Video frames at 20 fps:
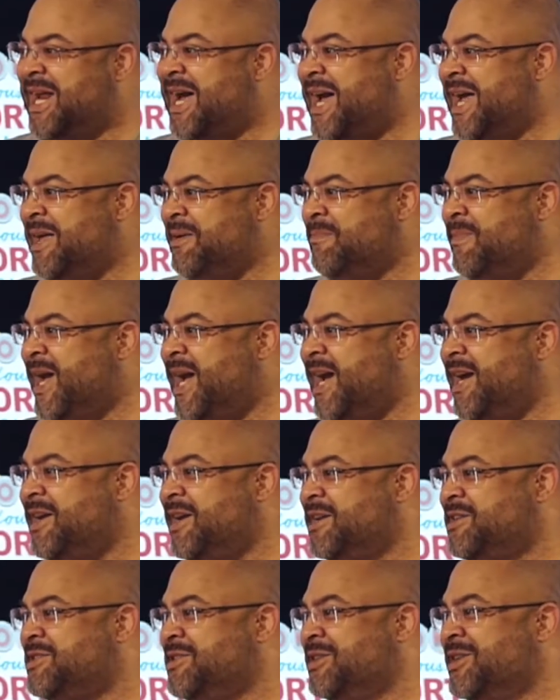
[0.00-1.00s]
I Ain't Mad
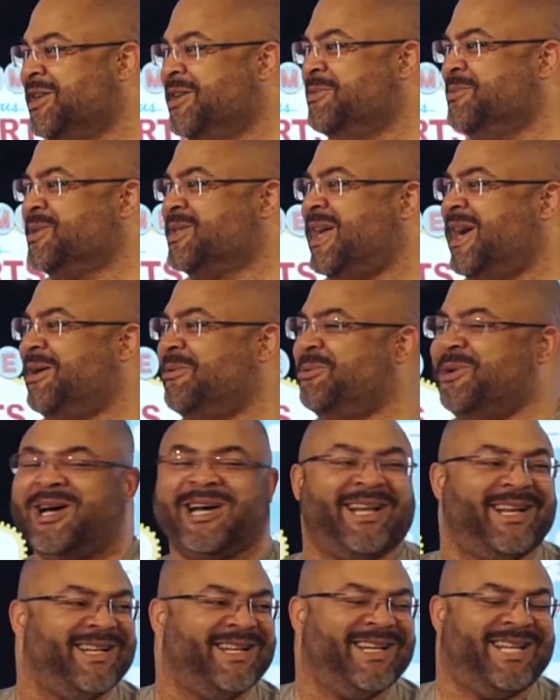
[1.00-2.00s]
At You, and uh, he
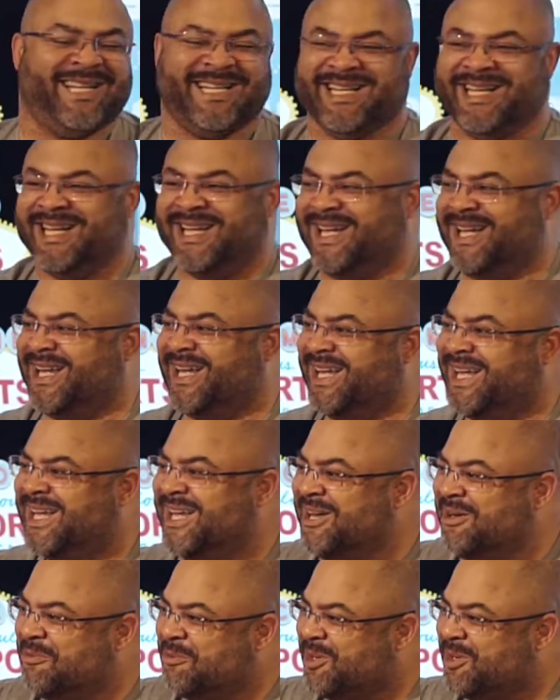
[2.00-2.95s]
was like, what? Like, what?